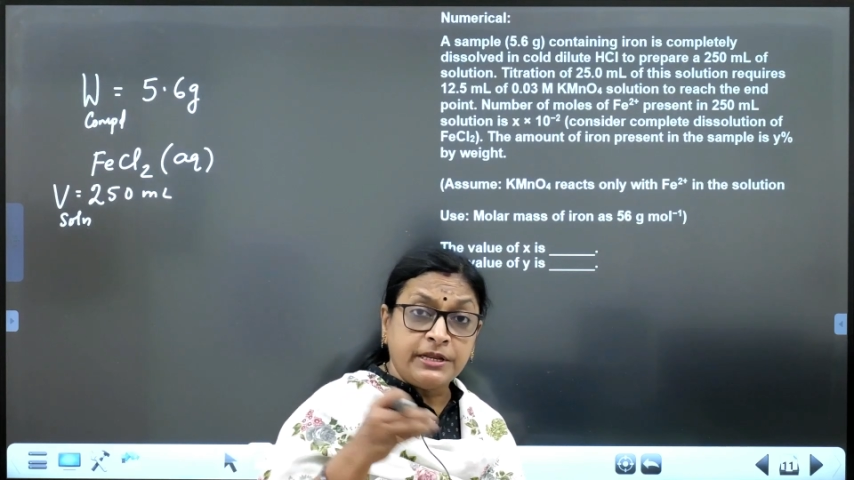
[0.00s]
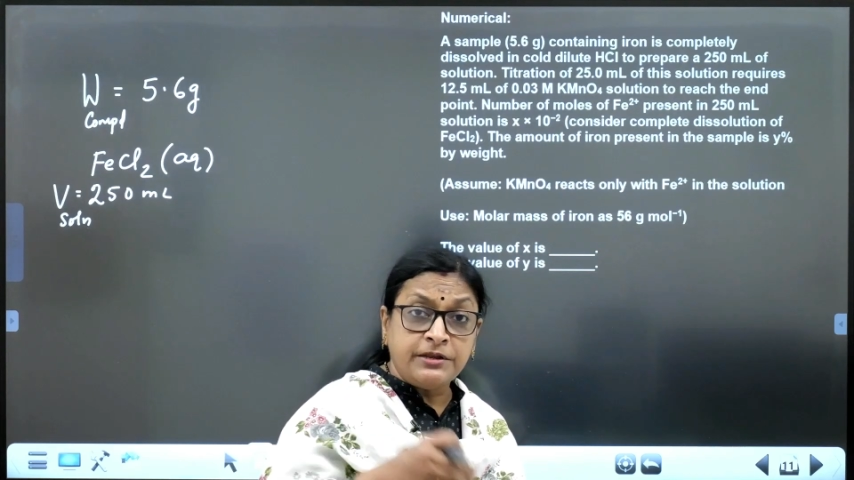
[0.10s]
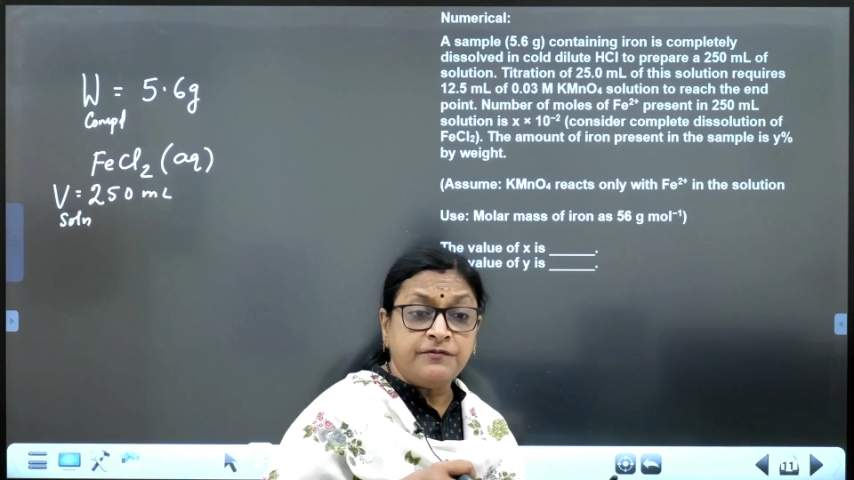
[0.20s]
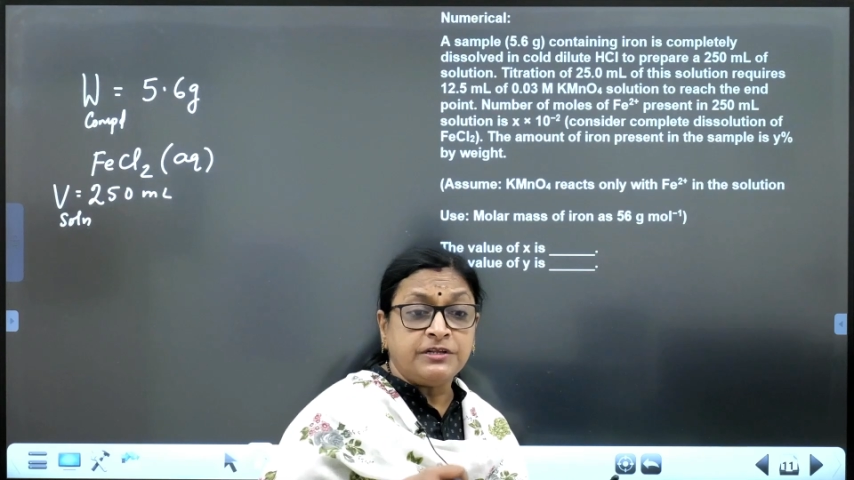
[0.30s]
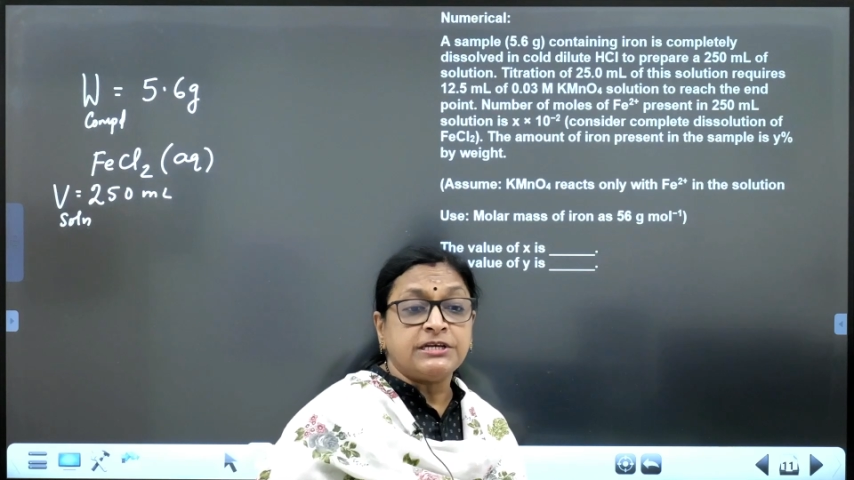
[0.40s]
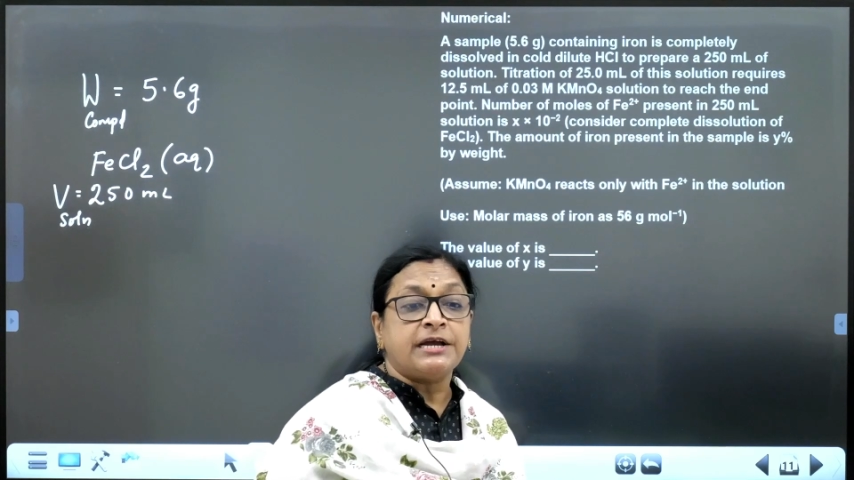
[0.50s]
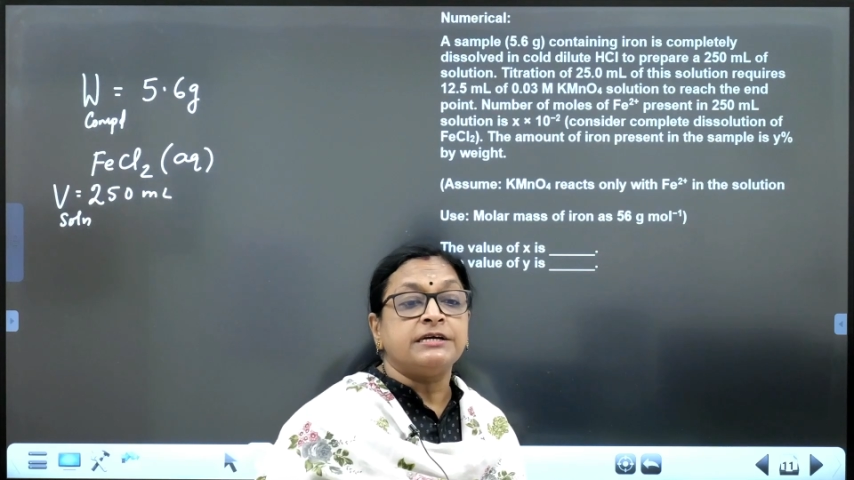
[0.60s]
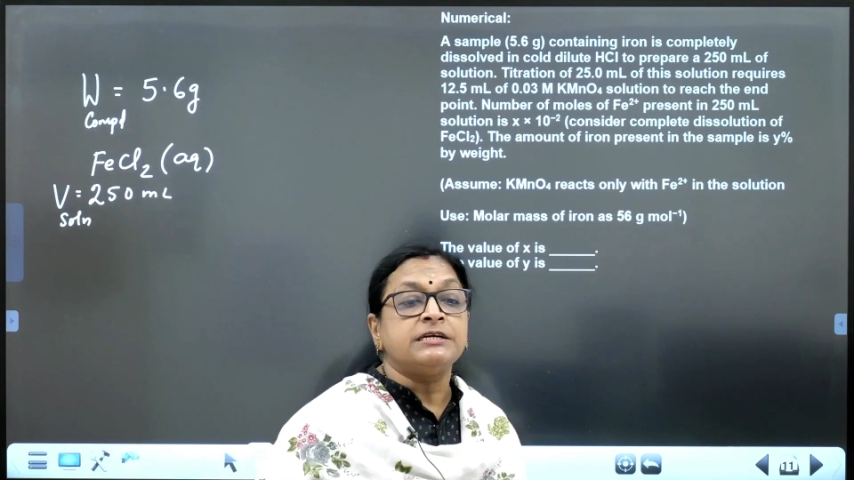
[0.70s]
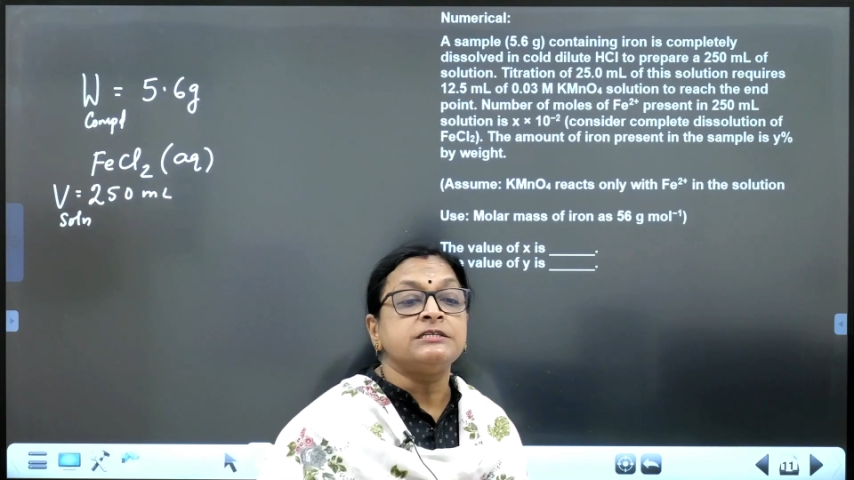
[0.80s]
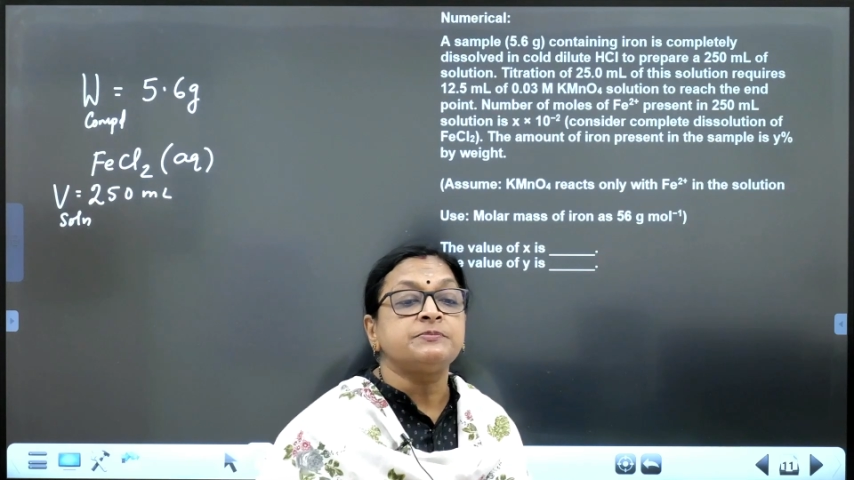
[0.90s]
which iron
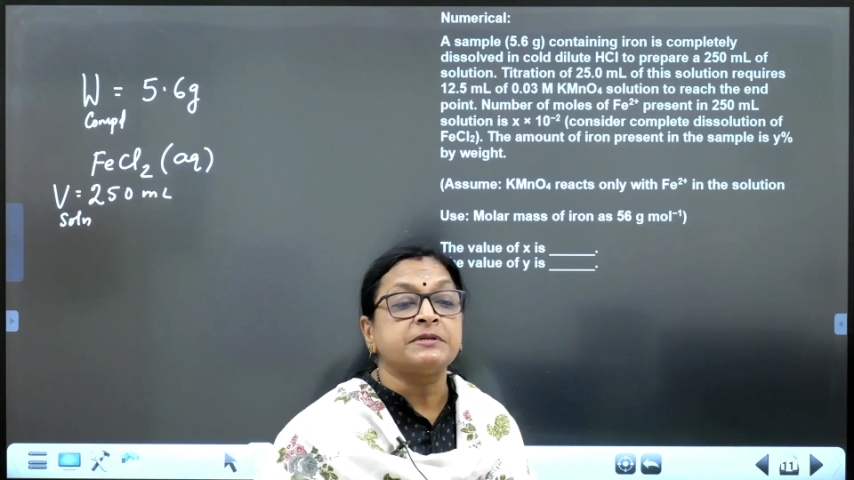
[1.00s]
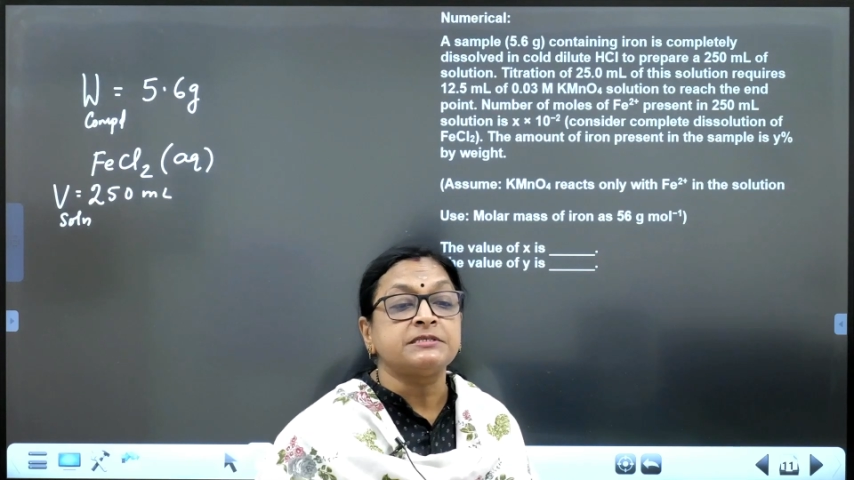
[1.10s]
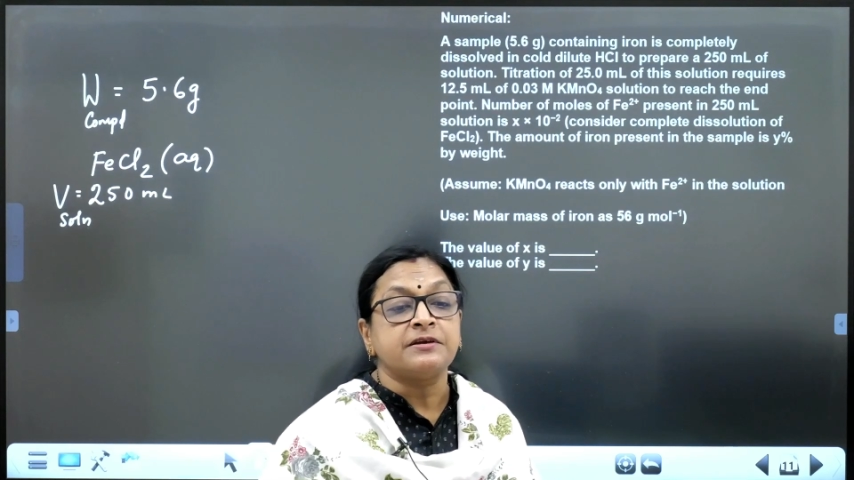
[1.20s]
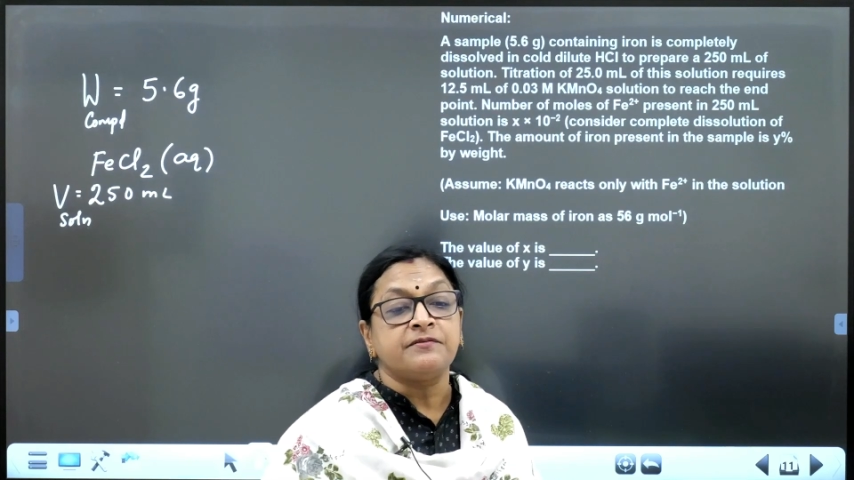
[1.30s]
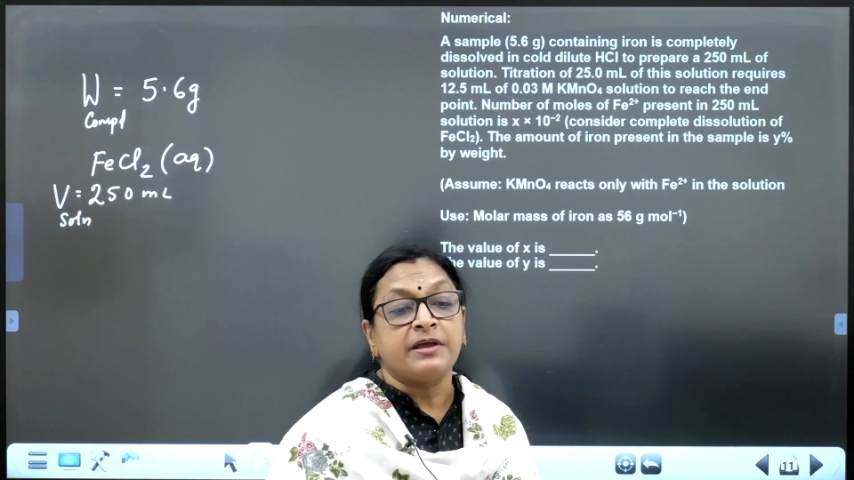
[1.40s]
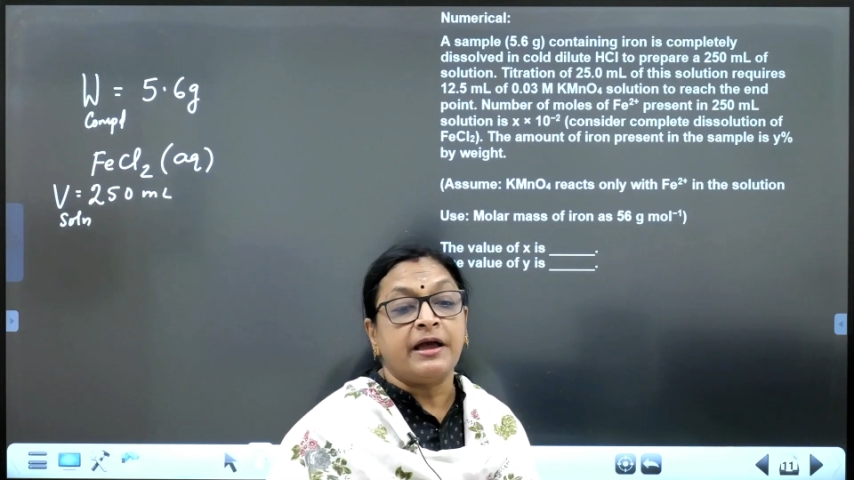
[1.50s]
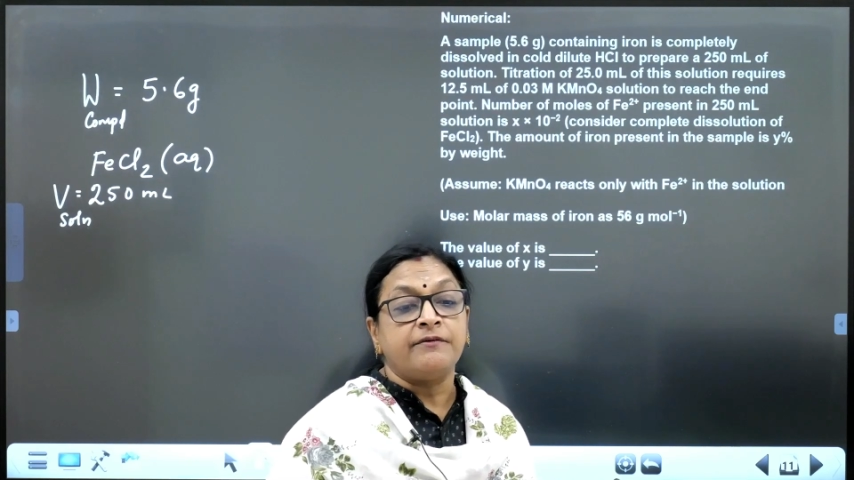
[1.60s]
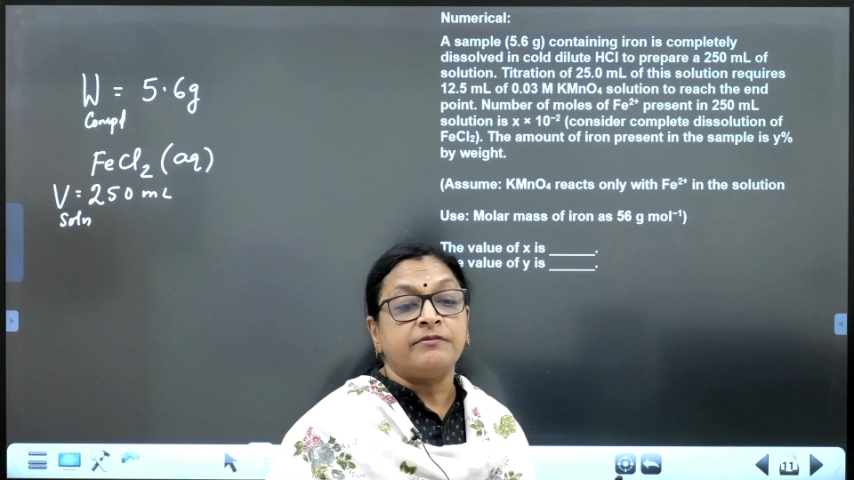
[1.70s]
is present we have.